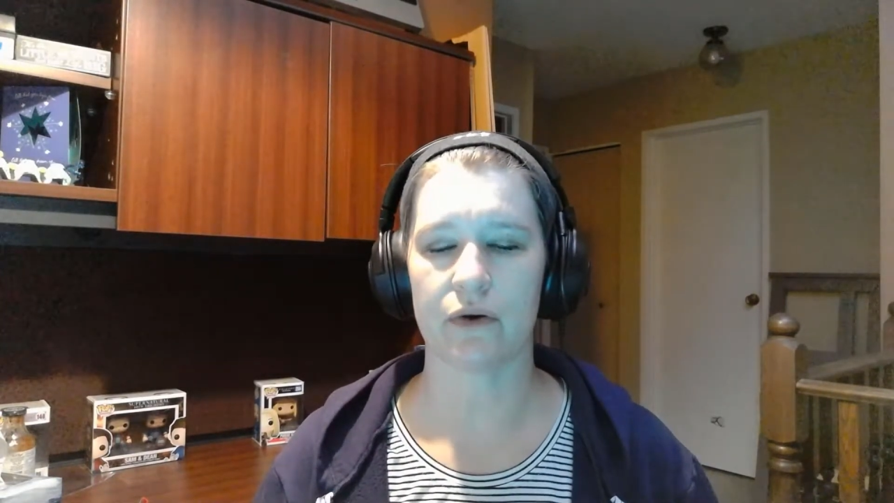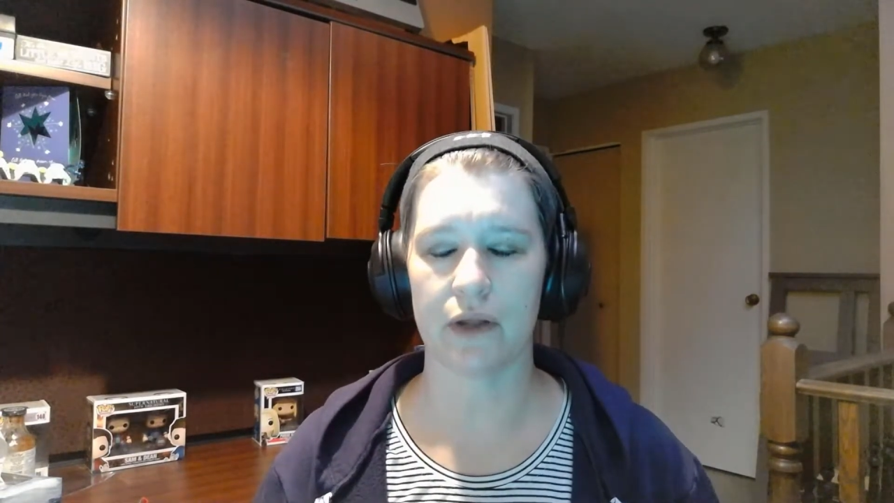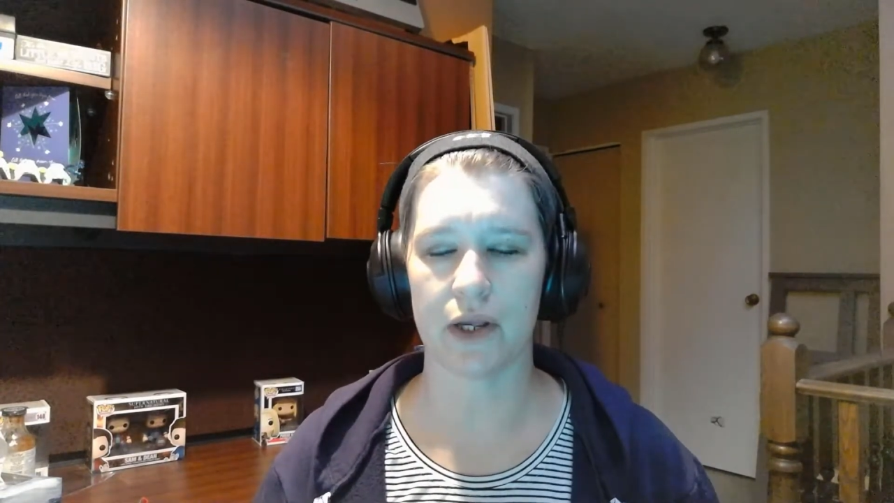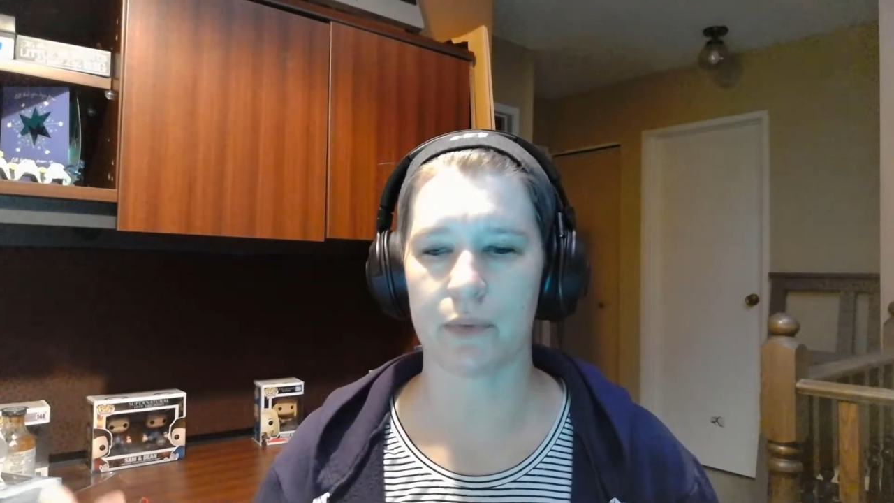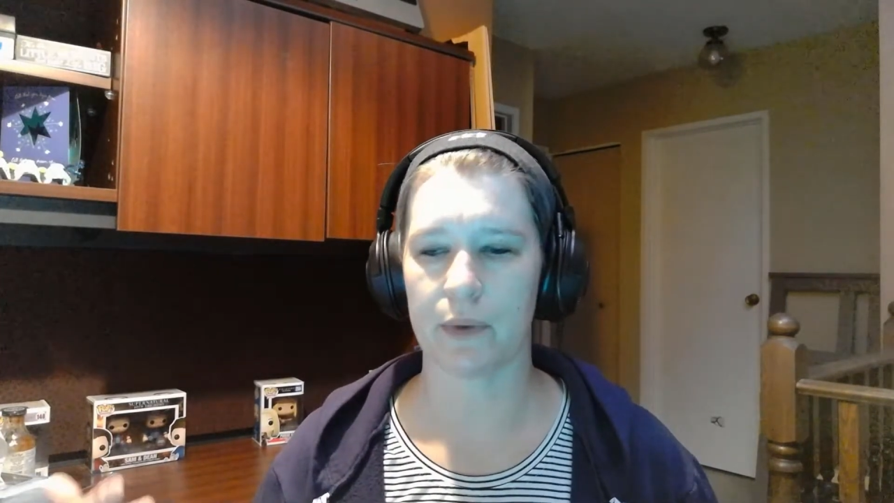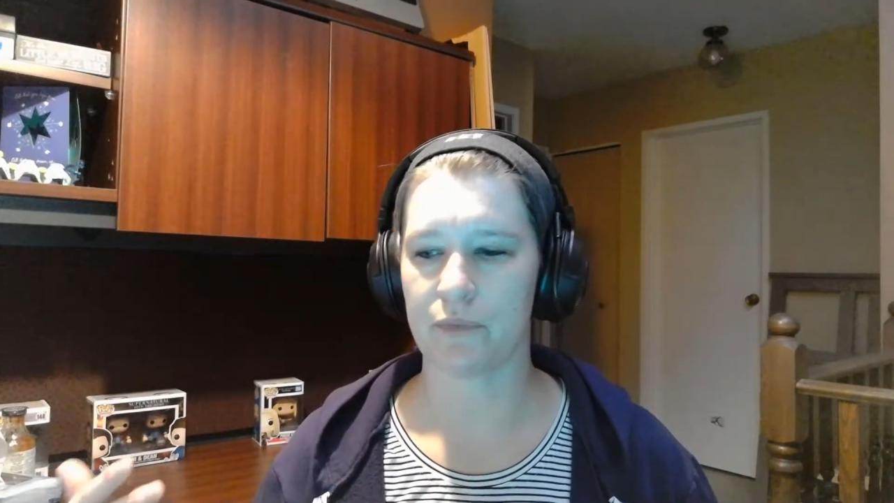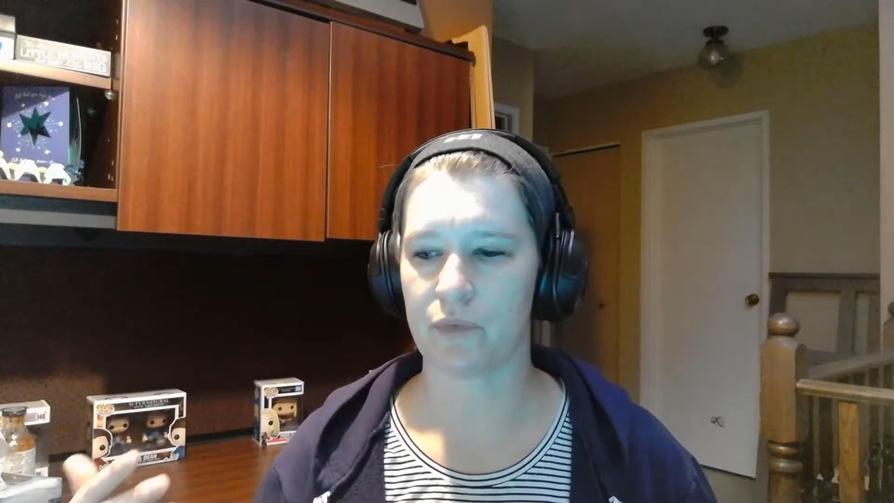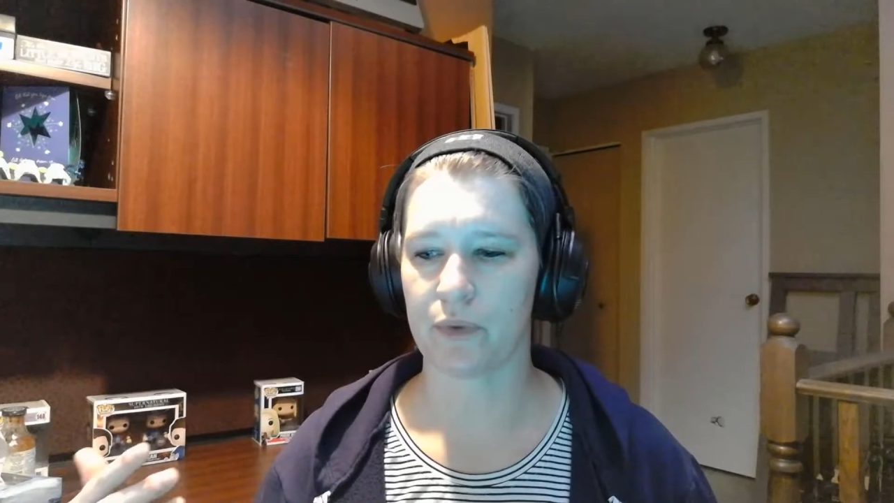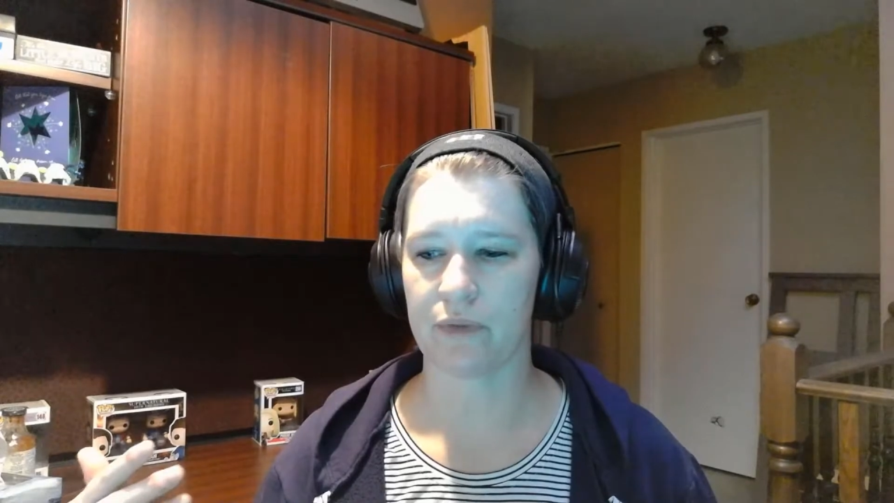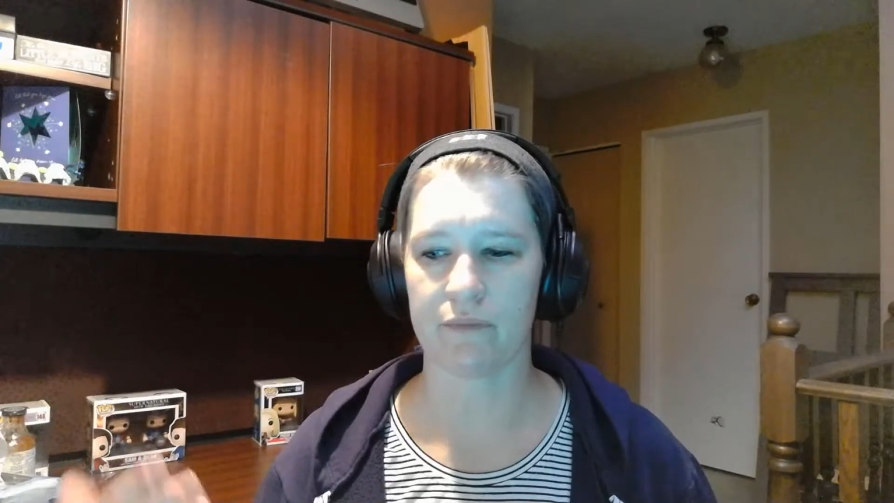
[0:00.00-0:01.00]
equipped
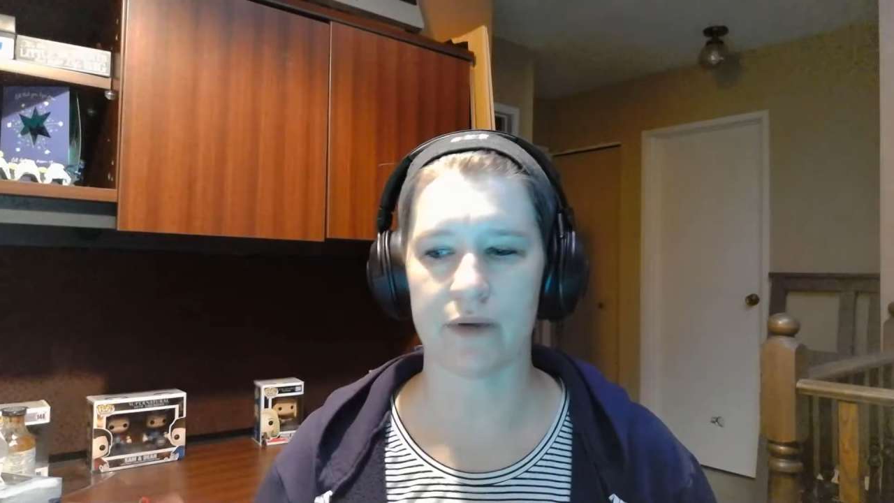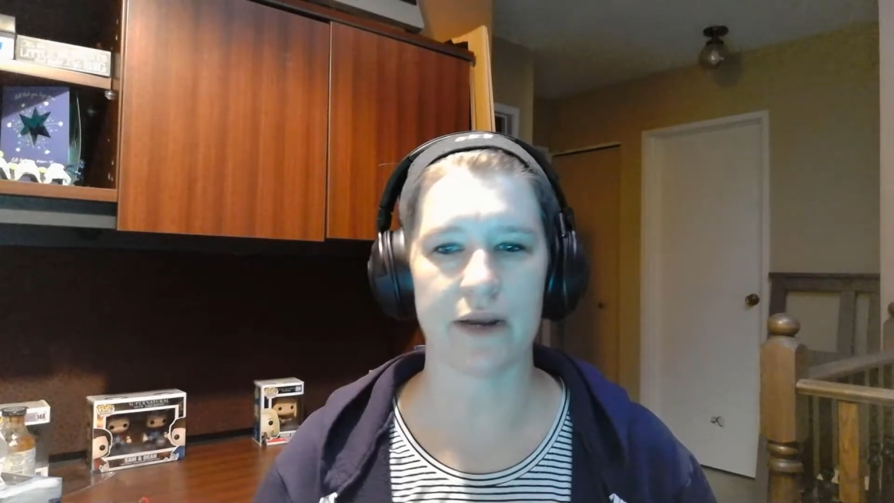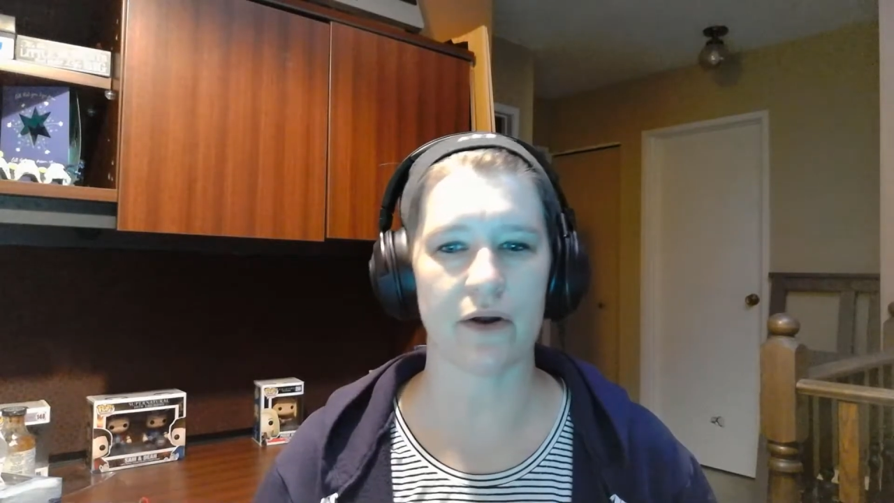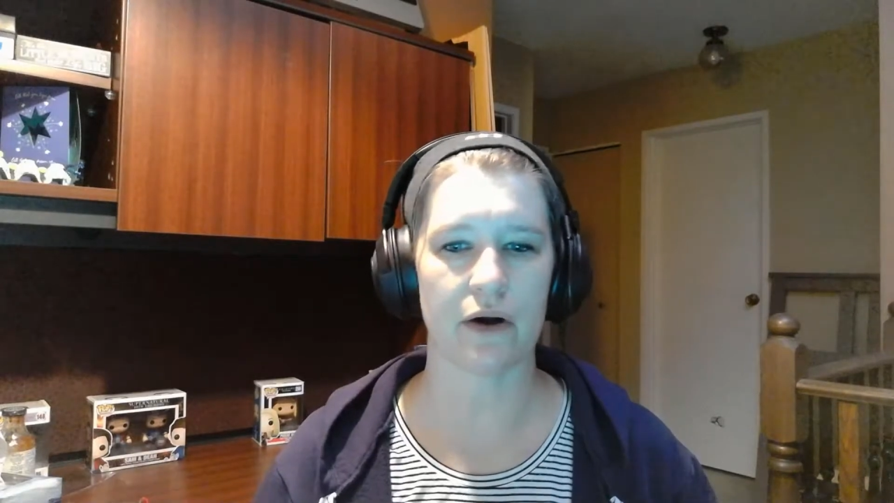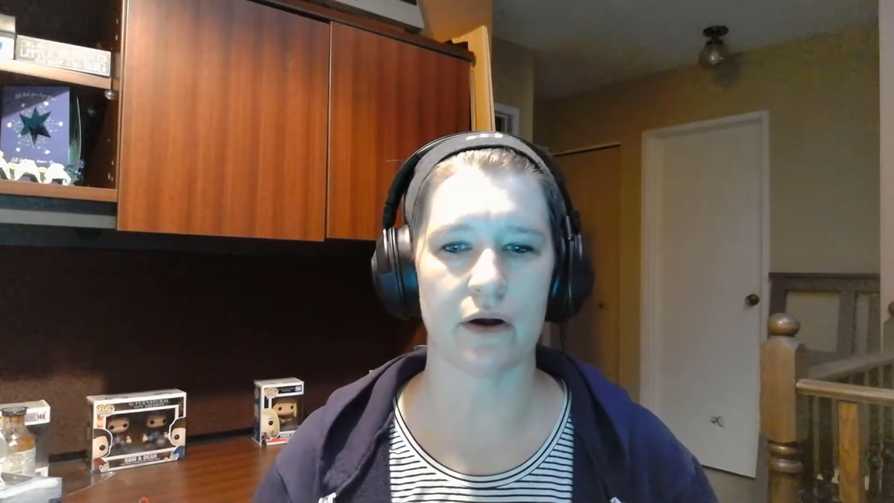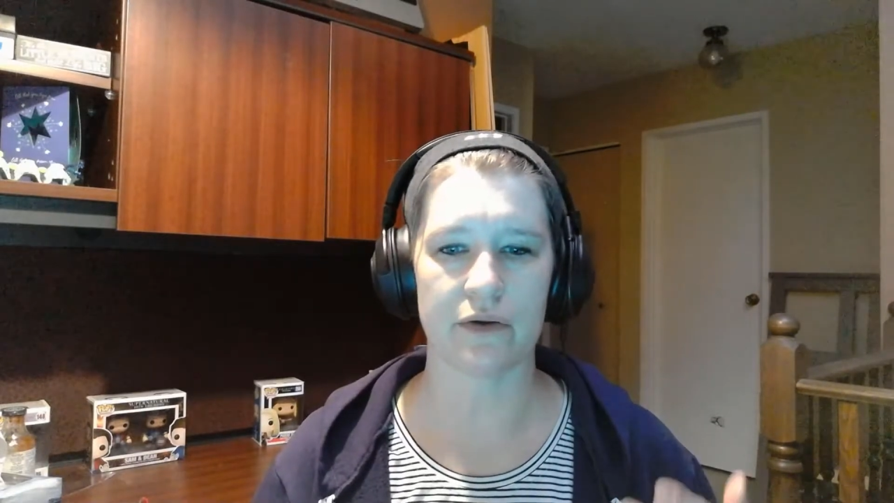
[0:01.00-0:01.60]
with radar